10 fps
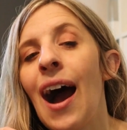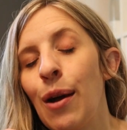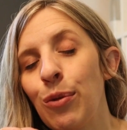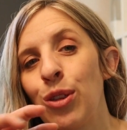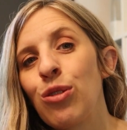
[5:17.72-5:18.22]

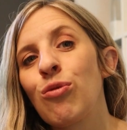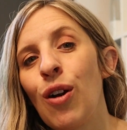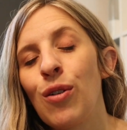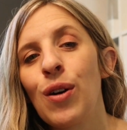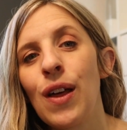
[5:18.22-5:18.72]
I will
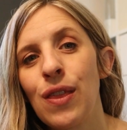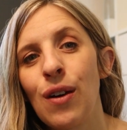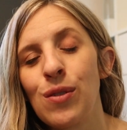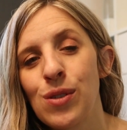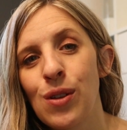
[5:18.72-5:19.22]
throw
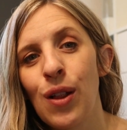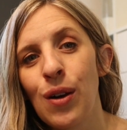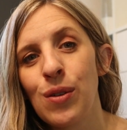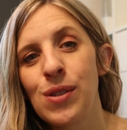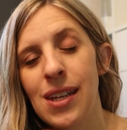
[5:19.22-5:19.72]
those
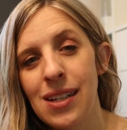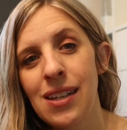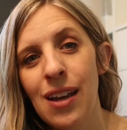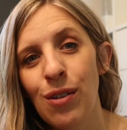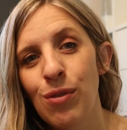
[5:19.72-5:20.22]
clothes into
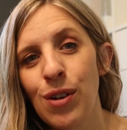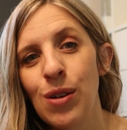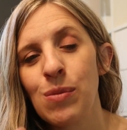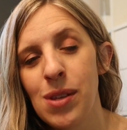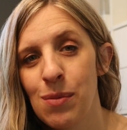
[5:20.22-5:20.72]
their
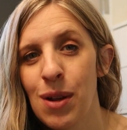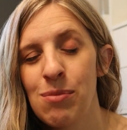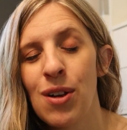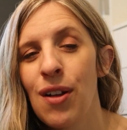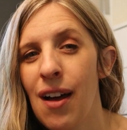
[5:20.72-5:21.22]
room.
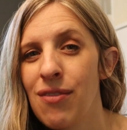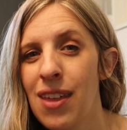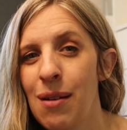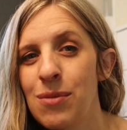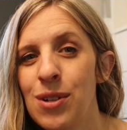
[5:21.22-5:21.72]
Sometimes I'll have
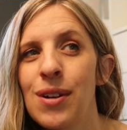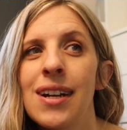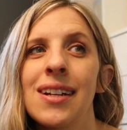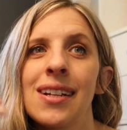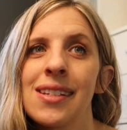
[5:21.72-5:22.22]
them do
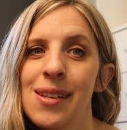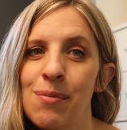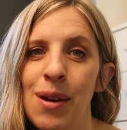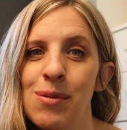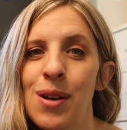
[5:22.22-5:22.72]
it,
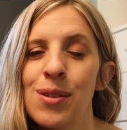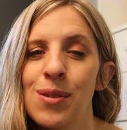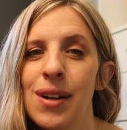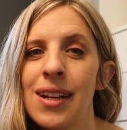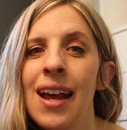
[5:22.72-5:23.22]
sometimes I'll
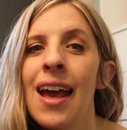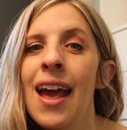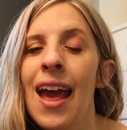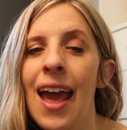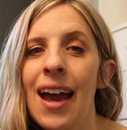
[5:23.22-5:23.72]
do it,
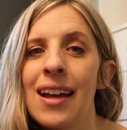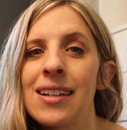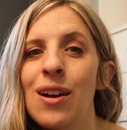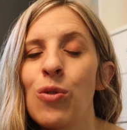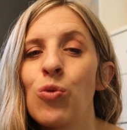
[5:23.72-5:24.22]

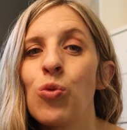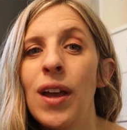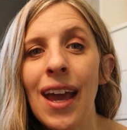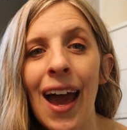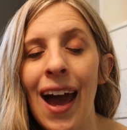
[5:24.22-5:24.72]
and
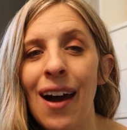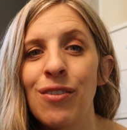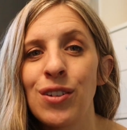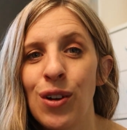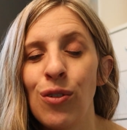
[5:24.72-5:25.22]
we
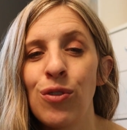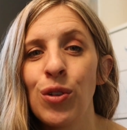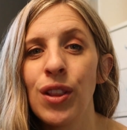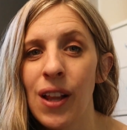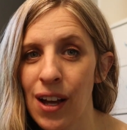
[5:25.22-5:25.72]
have
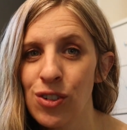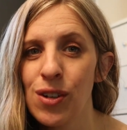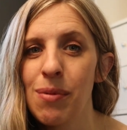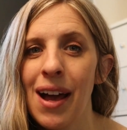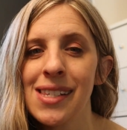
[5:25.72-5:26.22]
no-fold
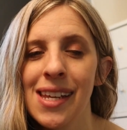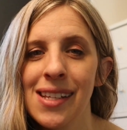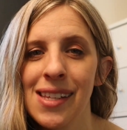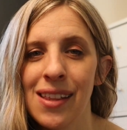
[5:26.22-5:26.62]
laundry baskets